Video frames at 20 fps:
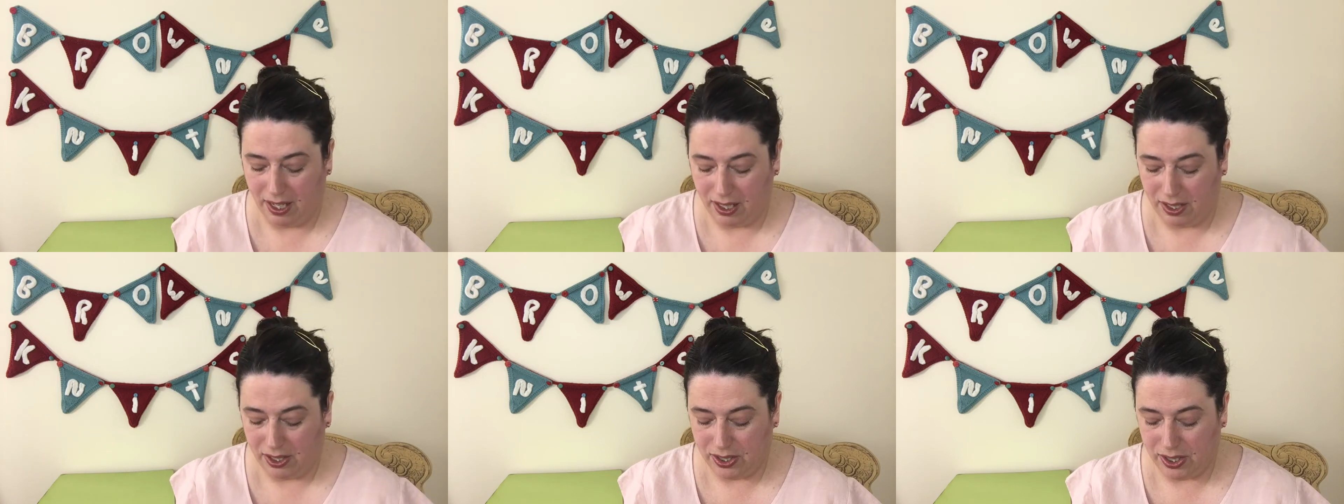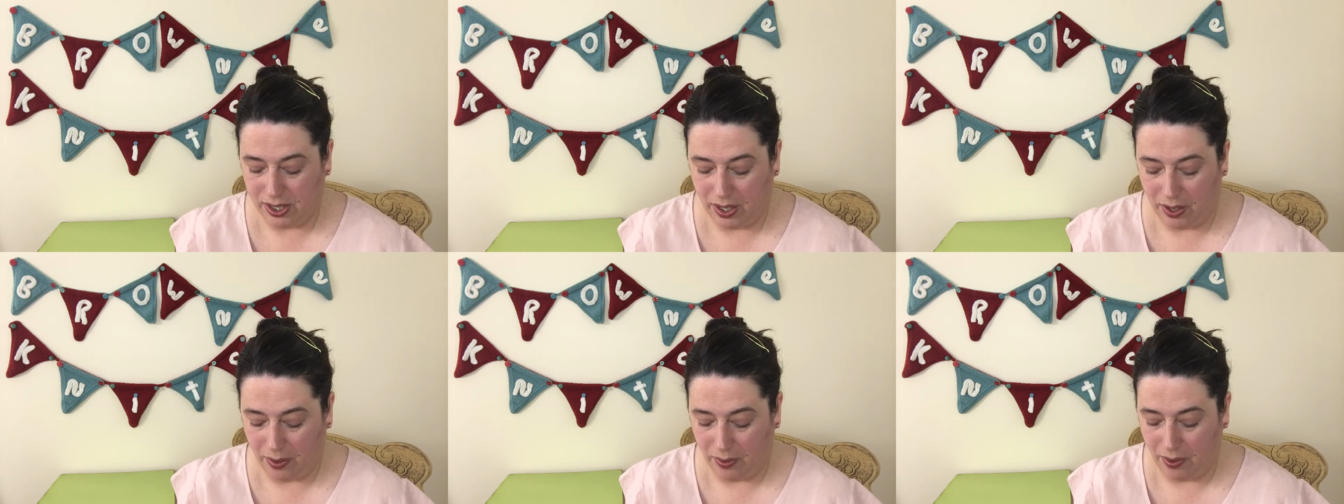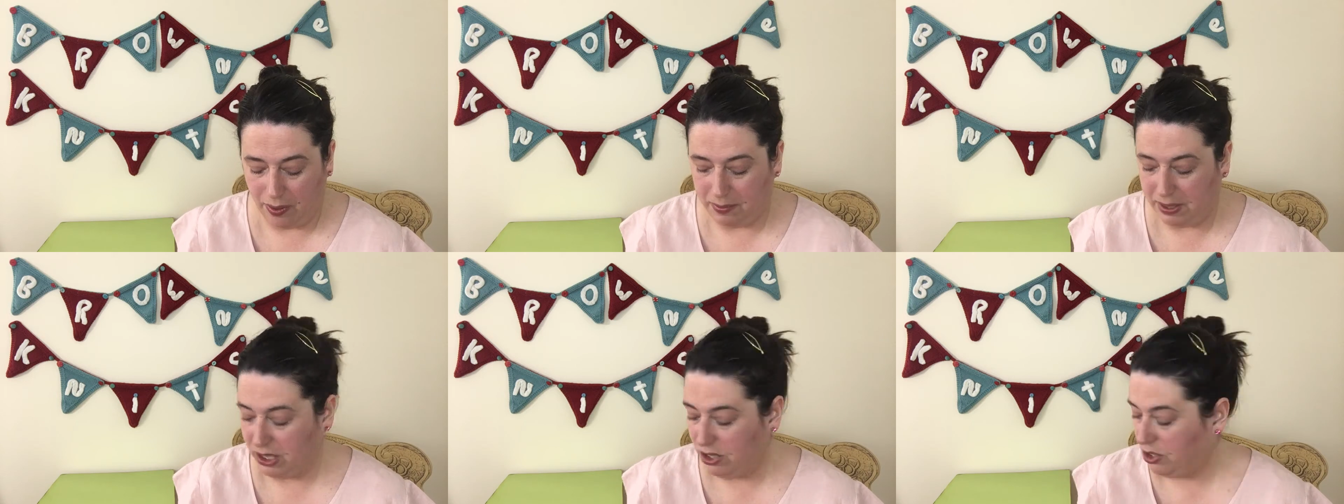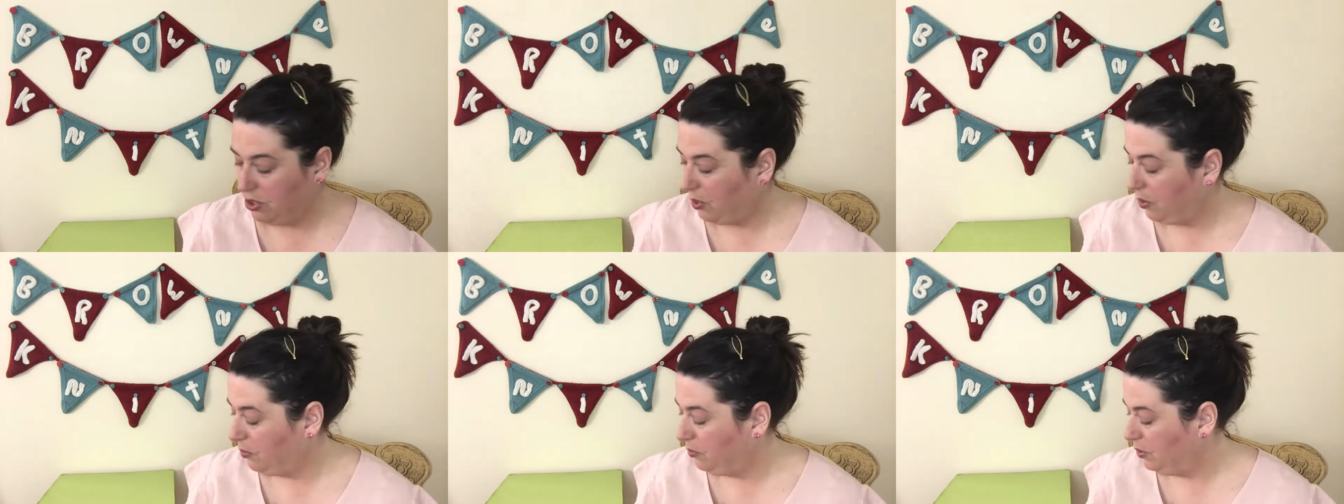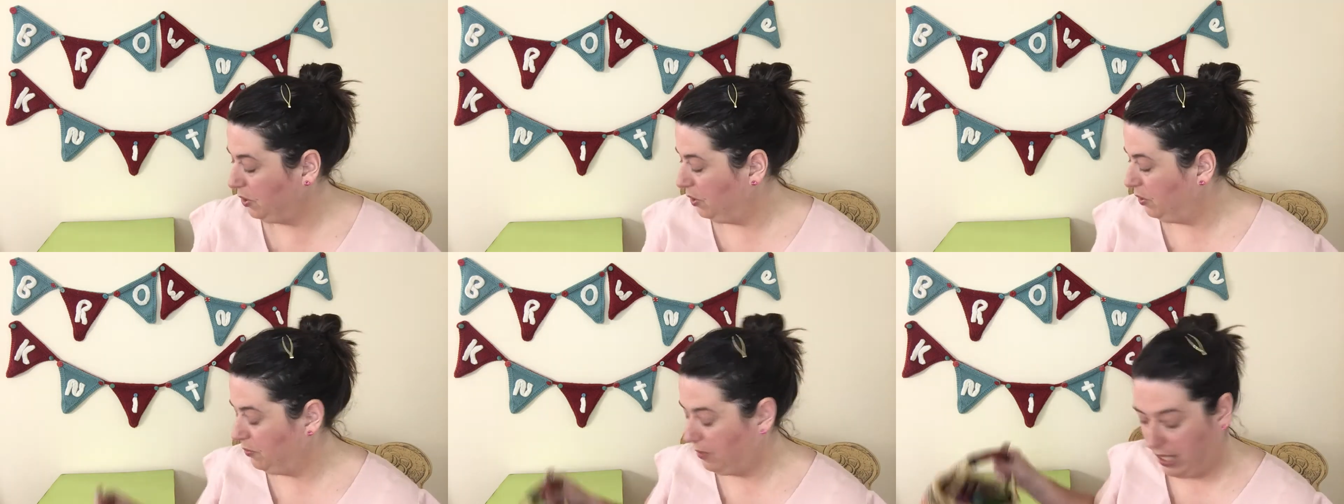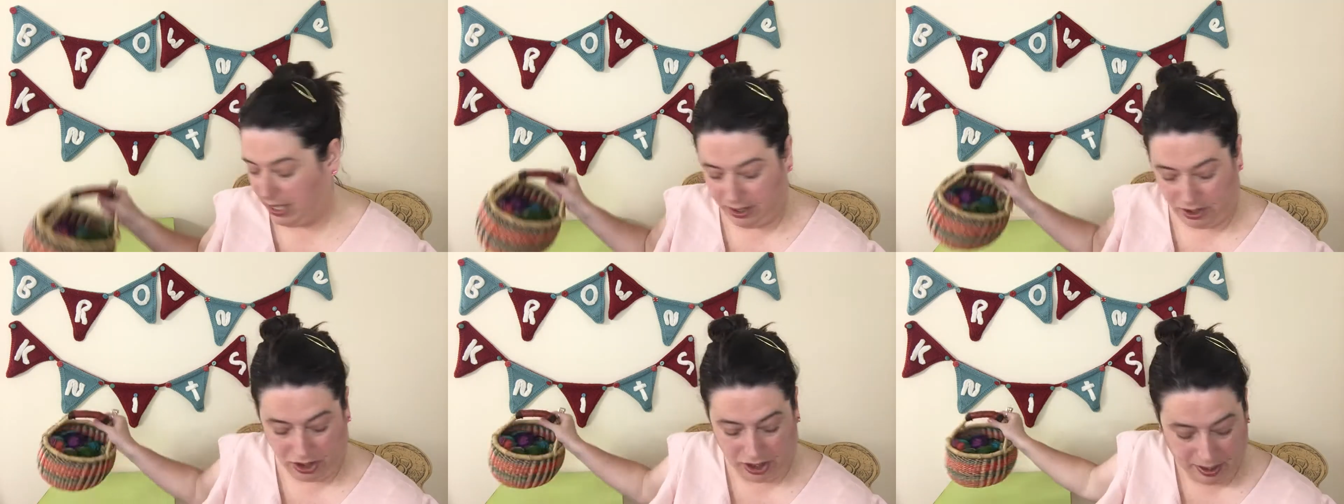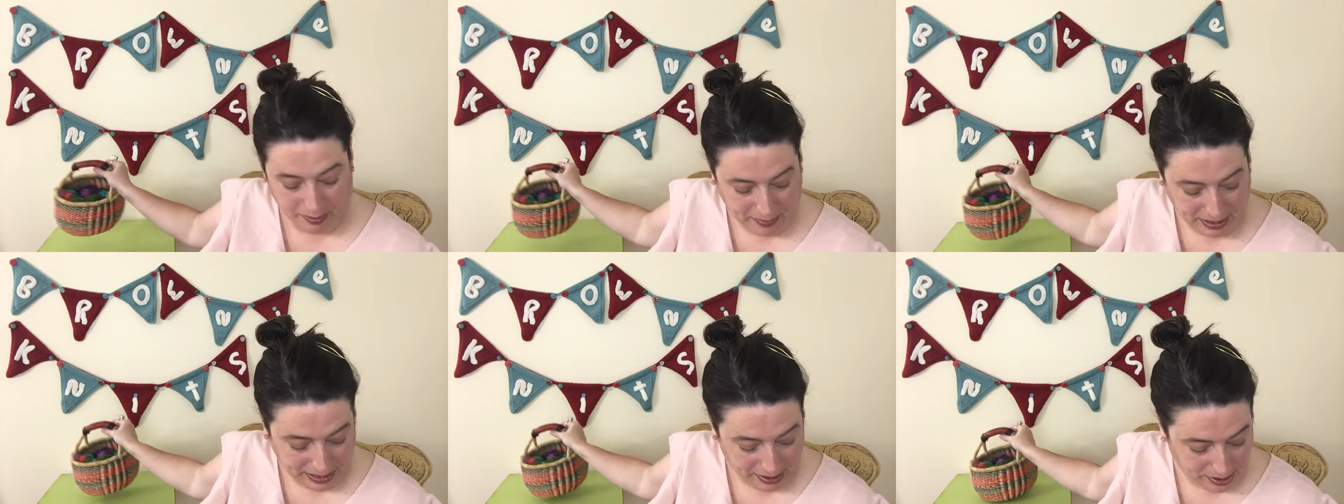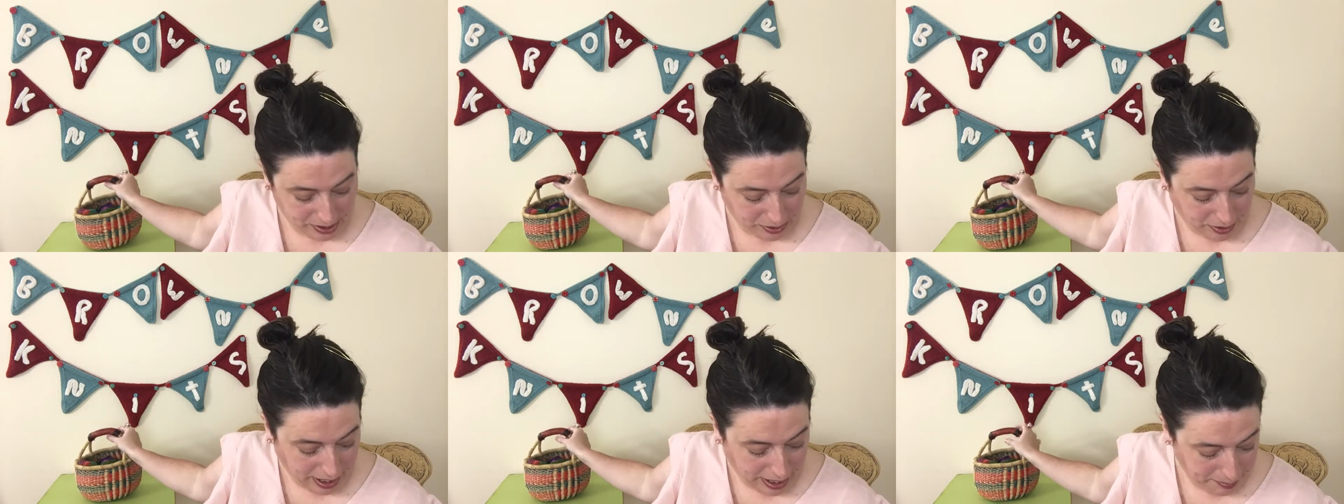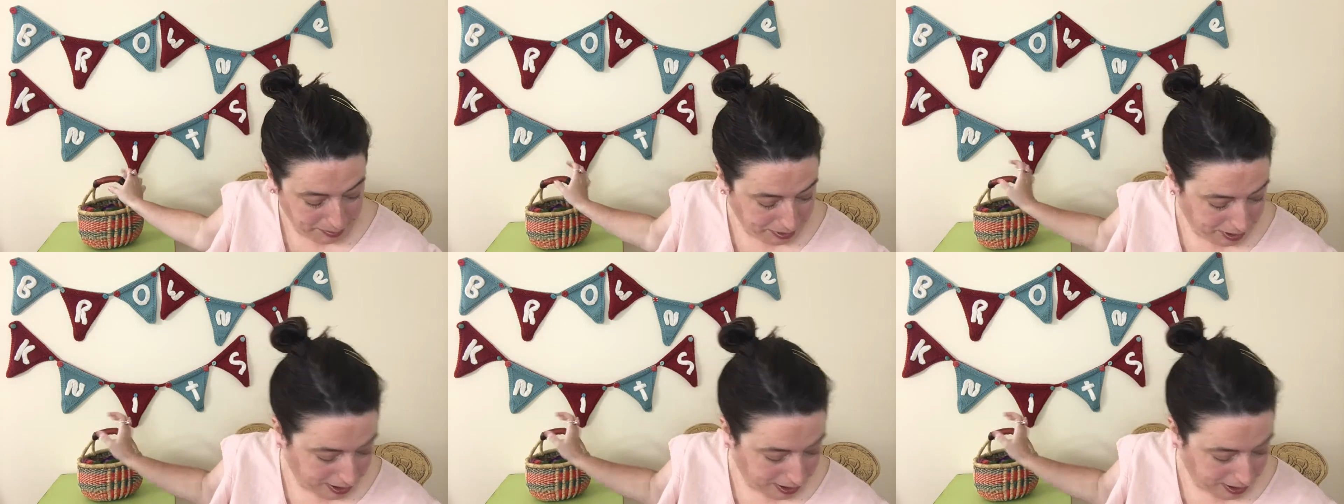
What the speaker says: So I'm going to show you actually my scrap